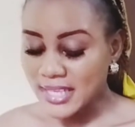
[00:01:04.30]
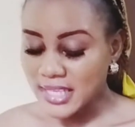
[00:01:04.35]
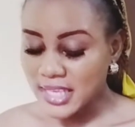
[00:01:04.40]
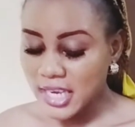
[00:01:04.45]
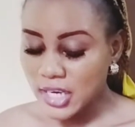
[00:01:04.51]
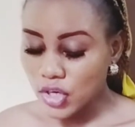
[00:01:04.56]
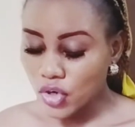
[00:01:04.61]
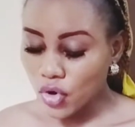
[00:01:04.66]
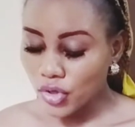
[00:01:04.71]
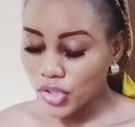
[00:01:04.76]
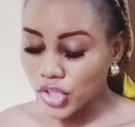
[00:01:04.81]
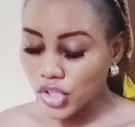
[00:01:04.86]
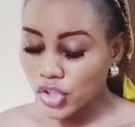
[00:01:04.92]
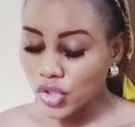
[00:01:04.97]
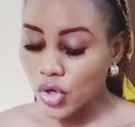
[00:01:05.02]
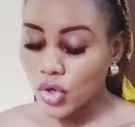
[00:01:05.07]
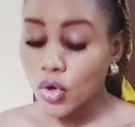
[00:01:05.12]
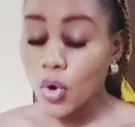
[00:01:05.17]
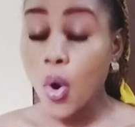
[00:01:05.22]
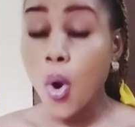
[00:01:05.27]
skin
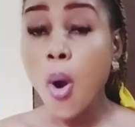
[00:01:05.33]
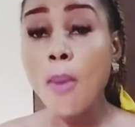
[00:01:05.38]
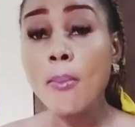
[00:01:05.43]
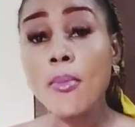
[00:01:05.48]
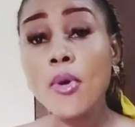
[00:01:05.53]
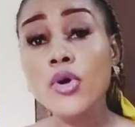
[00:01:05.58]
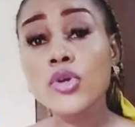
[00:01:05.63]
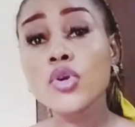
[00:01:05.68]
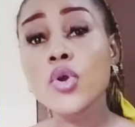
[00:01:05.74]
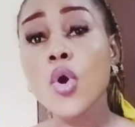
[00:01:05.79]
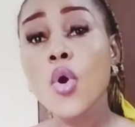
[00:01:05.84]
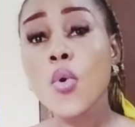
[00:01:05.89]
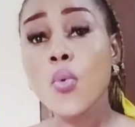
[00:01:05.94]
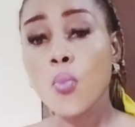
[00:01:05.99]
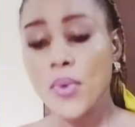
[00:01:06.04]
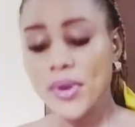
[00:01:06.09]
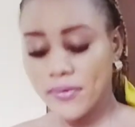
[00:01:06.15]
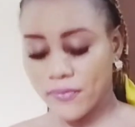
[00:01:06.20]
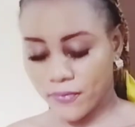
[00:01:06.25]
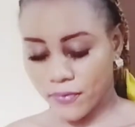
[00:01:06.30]
condition common
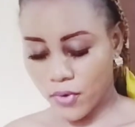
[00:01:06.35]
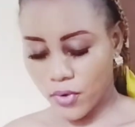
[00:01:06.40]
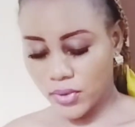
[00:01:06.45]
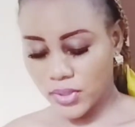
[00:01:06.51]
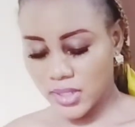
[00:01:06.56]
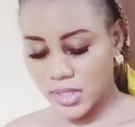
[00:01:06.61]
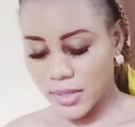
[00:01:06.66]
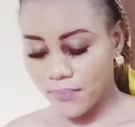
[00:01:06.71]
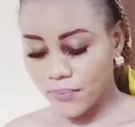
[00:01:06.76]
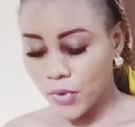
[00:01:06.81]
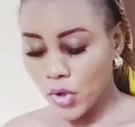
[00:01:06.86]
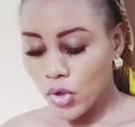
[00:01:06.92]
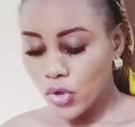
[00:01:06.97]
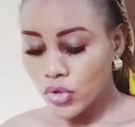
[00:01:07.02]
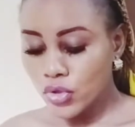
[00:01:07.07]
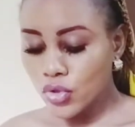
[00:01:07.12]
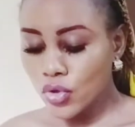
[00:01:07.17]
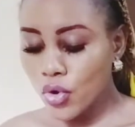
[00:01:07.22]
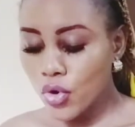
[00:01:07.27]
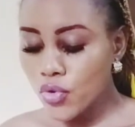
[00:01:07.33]
with 40.
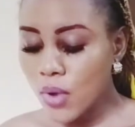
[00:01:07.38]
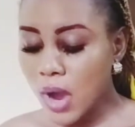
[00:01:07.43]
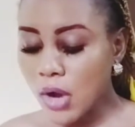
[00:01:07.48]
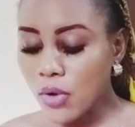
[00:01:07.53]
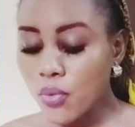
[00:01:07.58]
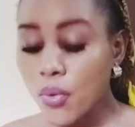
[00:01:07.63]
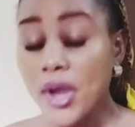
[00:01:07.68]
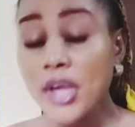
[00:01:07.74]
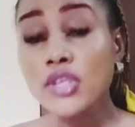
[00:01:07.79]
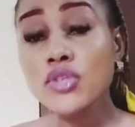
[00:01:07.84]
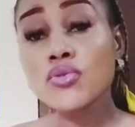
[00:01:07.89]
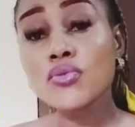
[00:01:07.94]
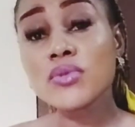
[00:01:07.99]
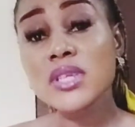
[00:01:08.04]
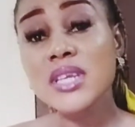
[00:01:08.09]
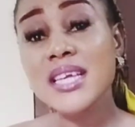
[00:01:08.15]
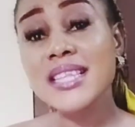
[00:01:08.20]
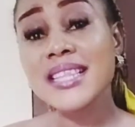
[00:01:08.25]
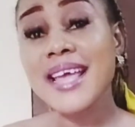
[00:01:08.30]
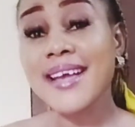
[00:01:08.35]
So you are going to
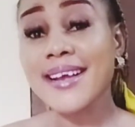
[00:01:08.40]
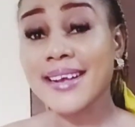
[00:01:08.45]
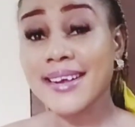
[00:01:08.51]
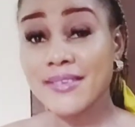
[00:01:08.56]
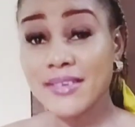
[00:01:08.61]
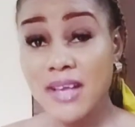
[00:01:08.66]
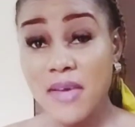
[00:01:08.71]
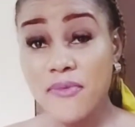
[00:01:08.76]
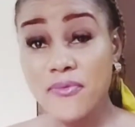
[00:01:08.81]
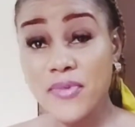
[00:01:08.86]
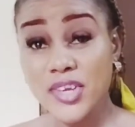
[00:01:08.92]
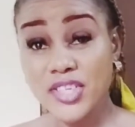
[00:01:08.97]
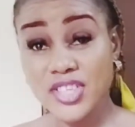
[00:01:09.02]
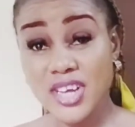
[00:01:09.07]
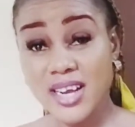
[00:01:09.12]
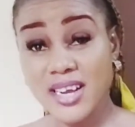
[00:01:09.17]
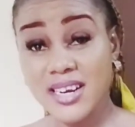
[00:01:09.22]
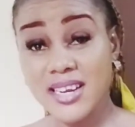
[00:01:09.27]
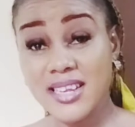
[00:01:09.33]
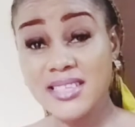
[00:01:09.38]
need a
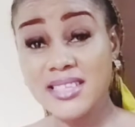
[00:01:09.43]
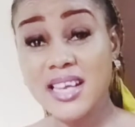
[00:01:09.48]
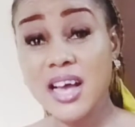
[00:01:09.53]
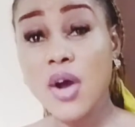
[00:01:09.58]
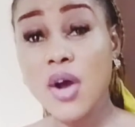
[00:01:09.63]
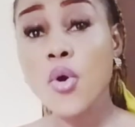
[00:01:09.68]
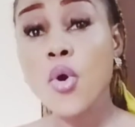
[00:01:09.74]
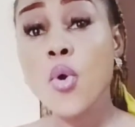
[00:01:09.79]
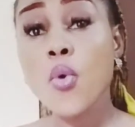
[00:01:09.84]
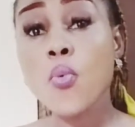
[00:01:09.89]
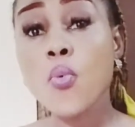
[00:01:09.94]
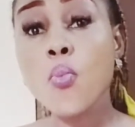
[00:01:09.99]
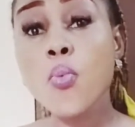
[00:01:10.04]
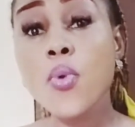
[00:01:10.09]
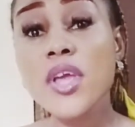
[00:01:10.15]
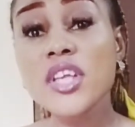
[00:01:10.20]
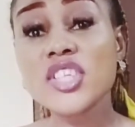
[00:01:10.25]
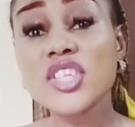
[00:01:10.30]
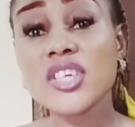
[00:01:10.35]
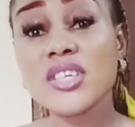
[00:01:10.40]
facial cleanser
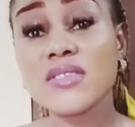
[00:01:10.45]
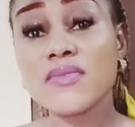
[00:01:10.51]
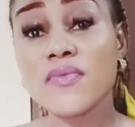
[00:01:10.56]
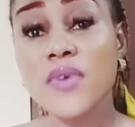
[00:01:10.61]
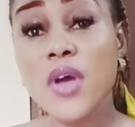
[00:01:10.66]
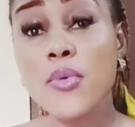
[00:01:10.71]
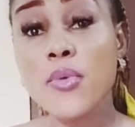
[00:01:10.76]
which has